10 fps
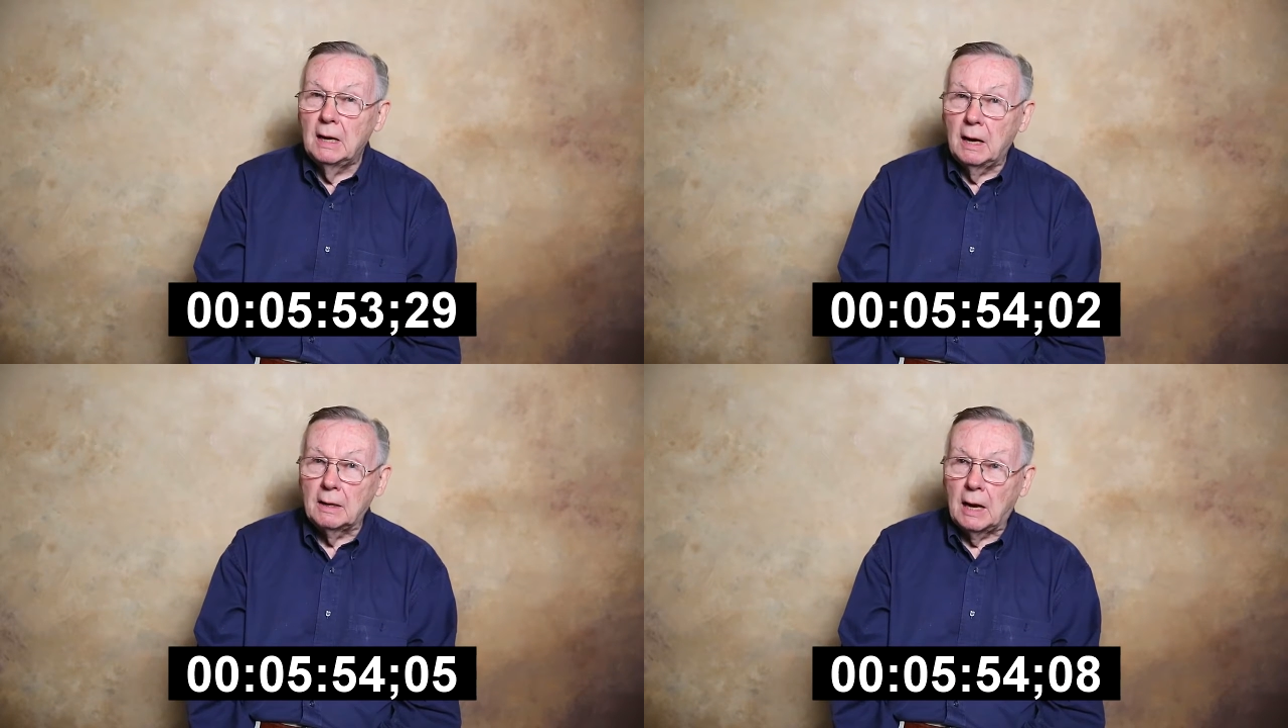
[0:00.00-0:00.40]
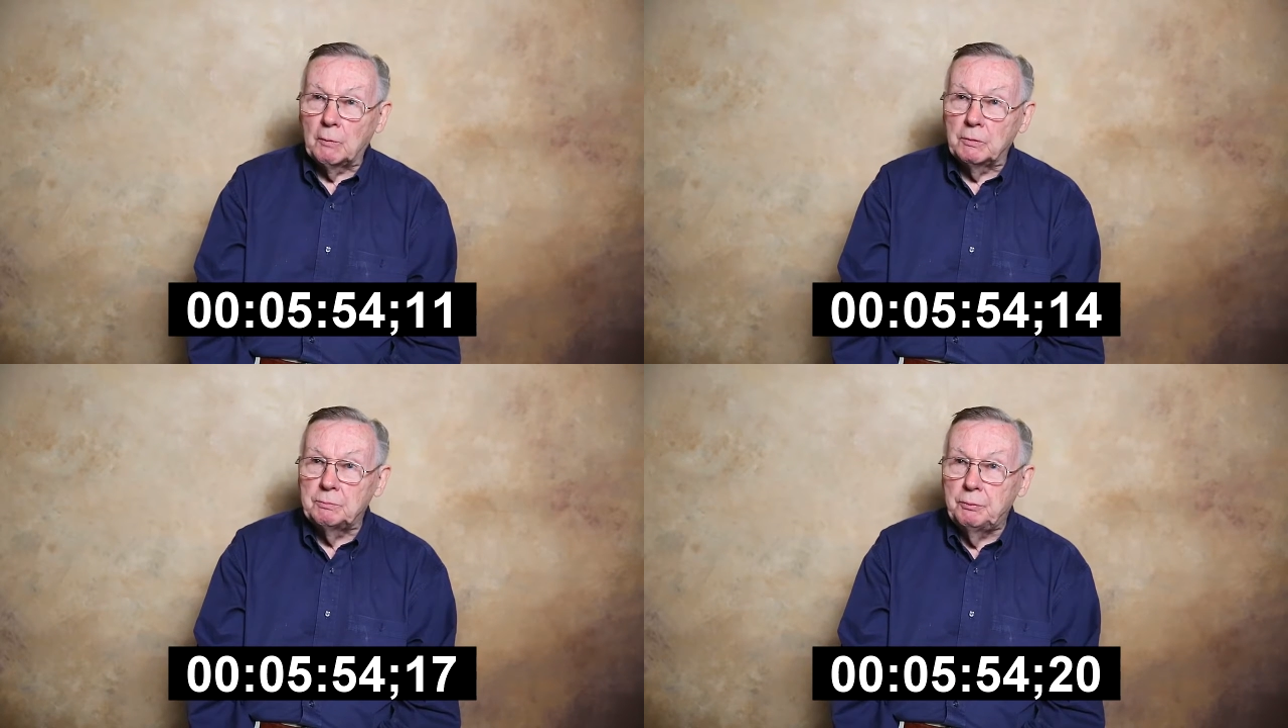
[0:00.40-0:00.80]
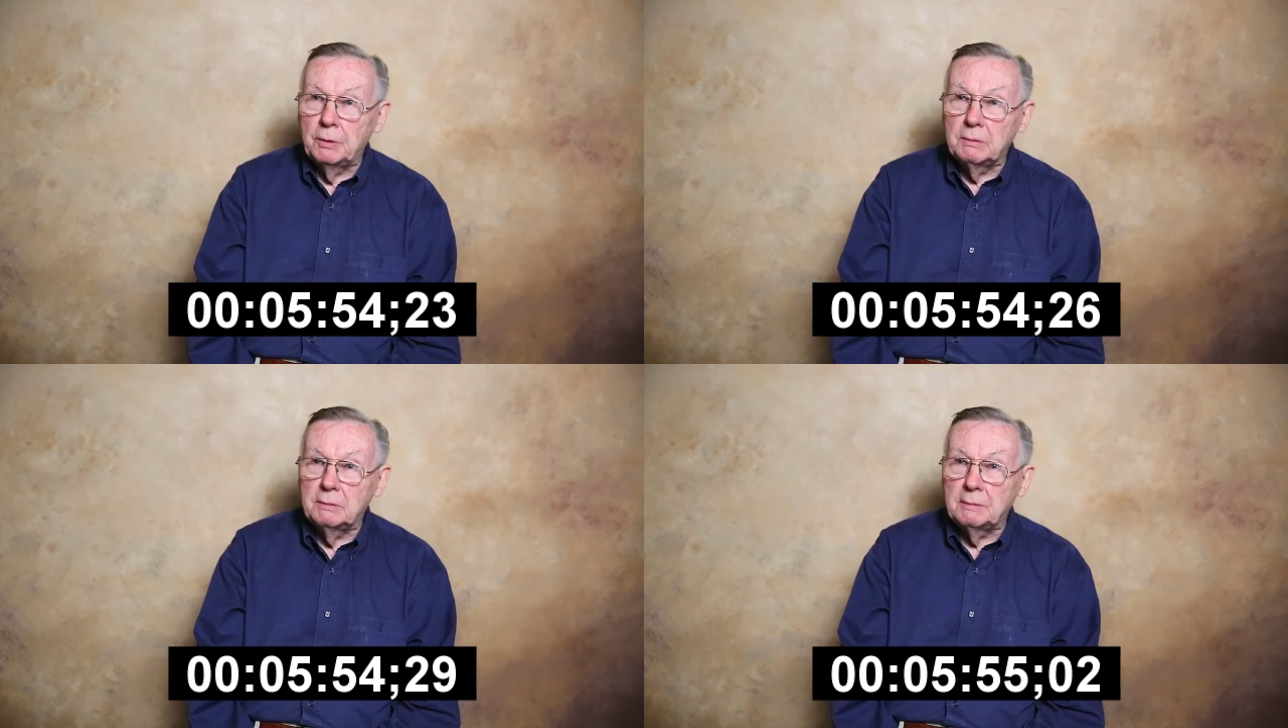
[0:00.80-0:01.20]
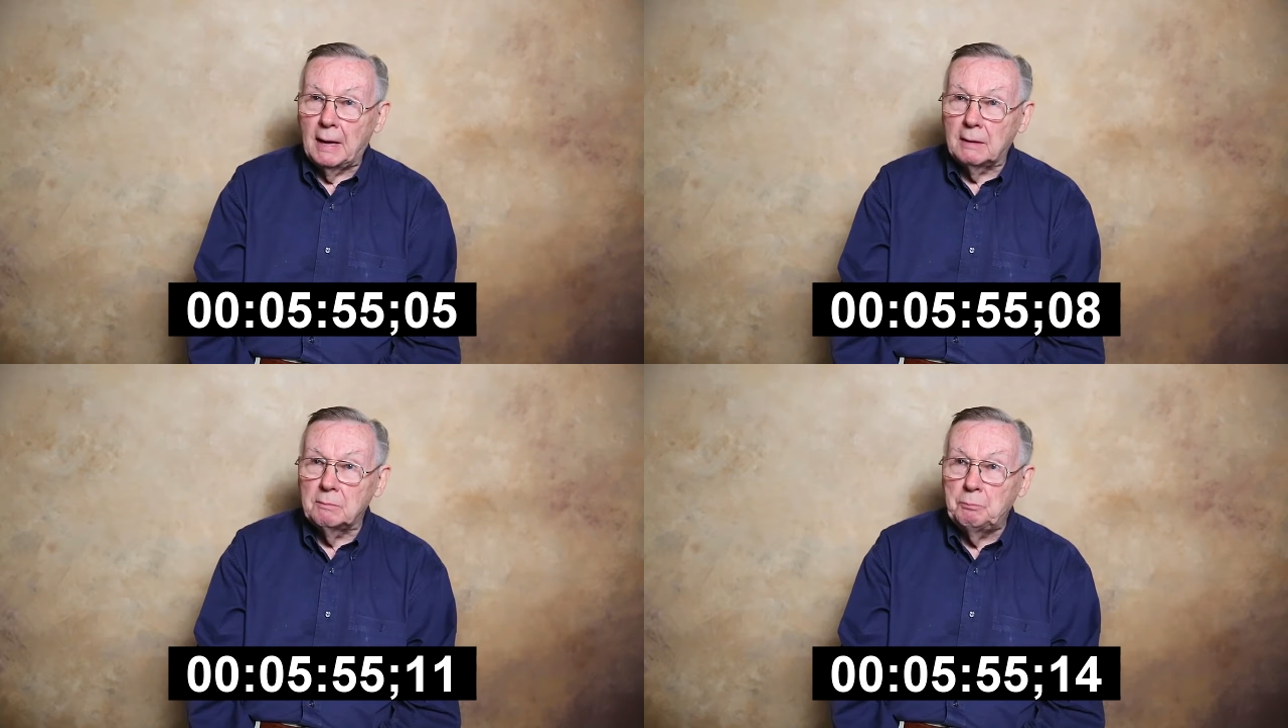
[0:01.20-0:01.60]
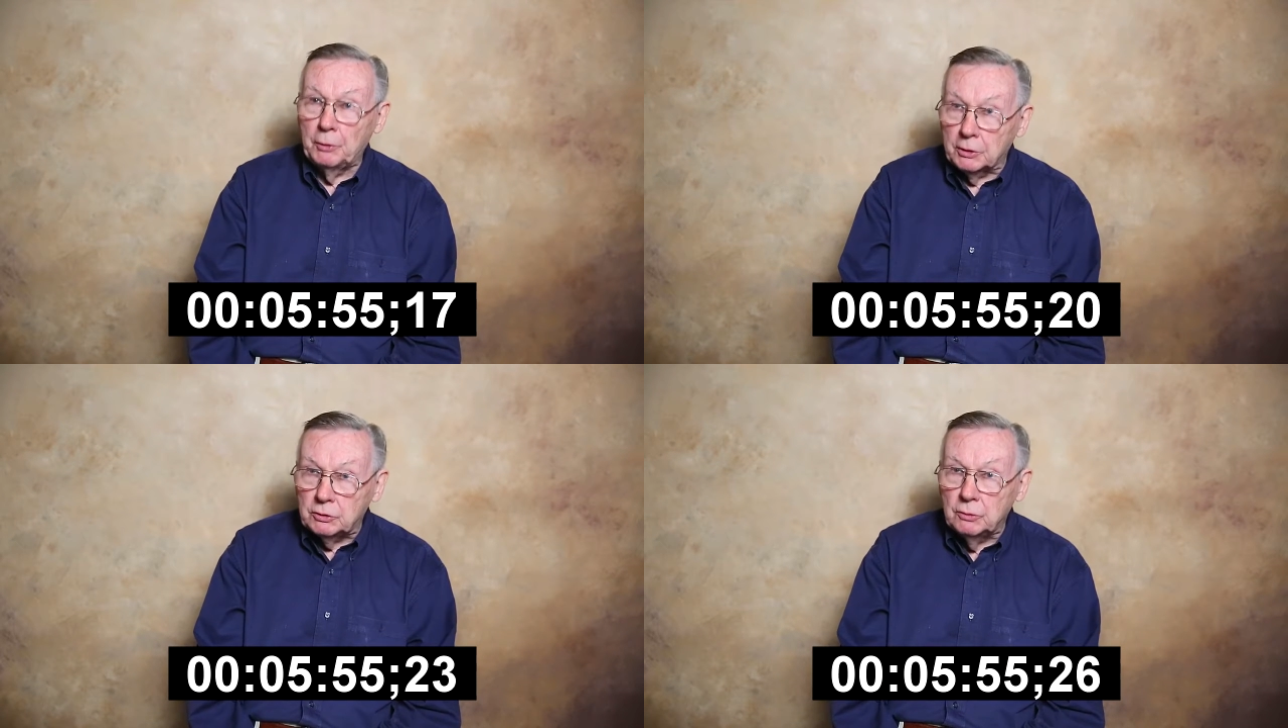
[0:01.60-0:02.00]
And I would put
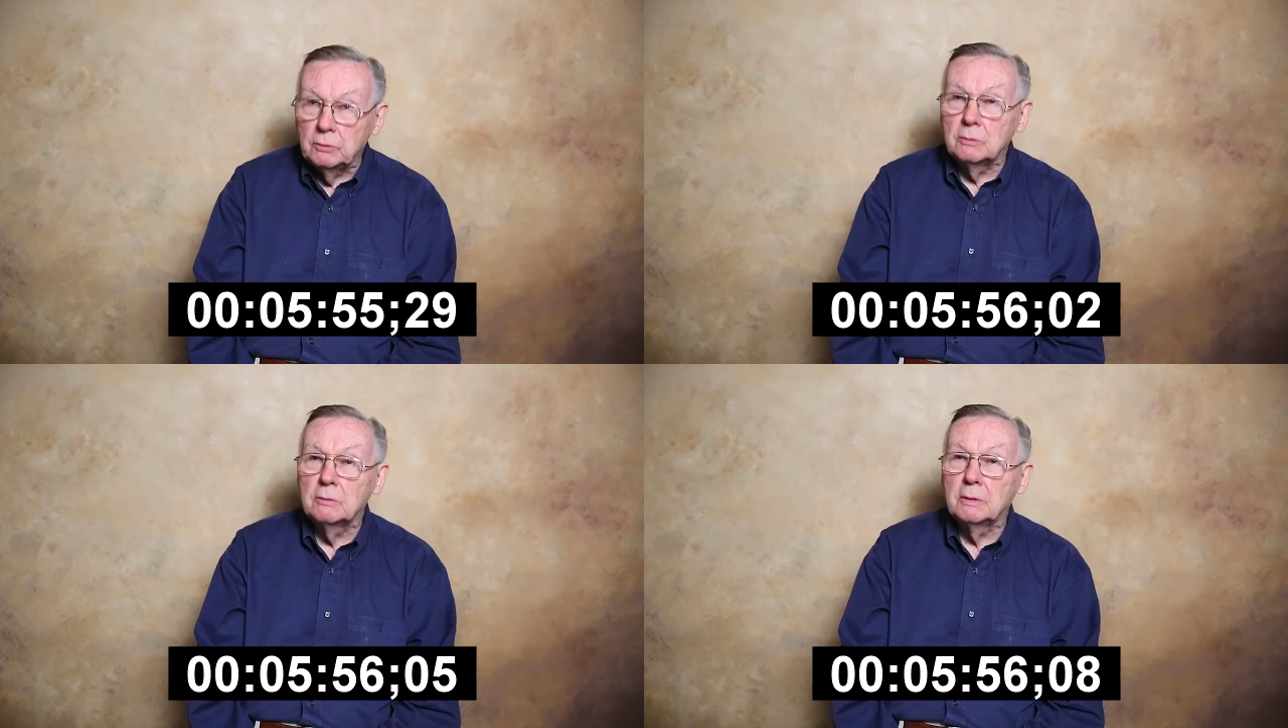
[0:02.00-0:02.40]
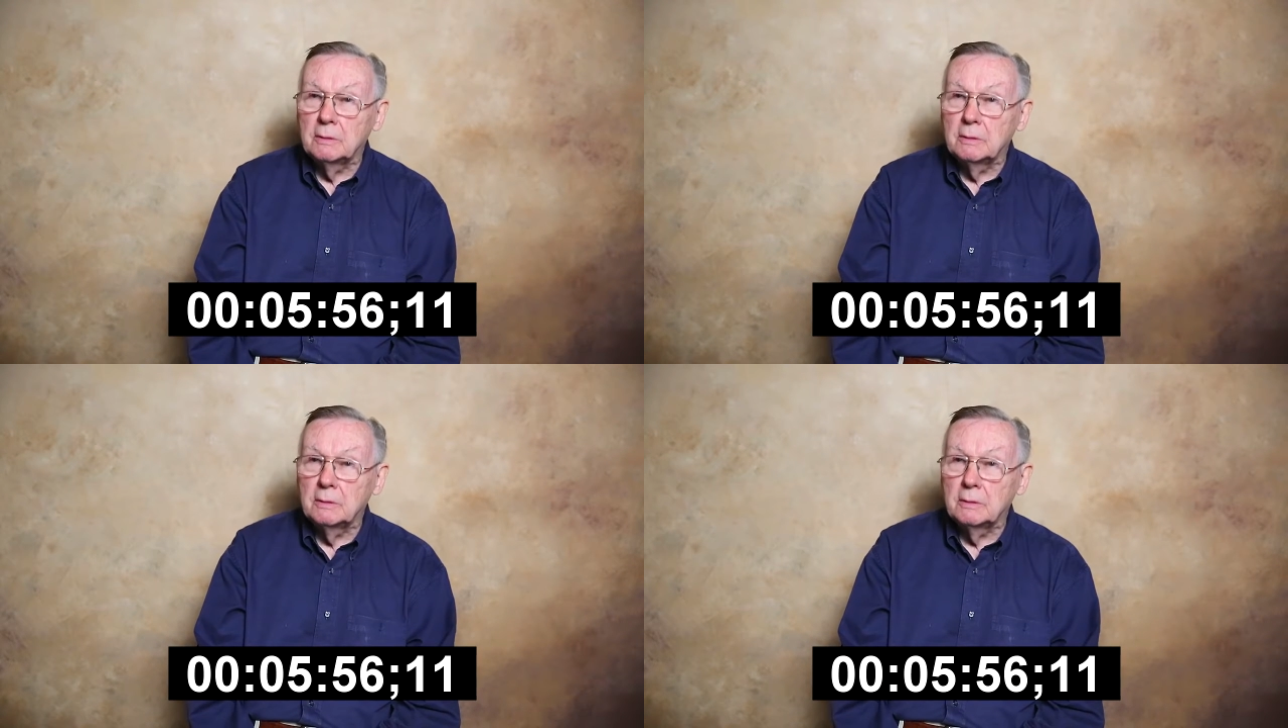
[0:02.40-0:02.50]
it to you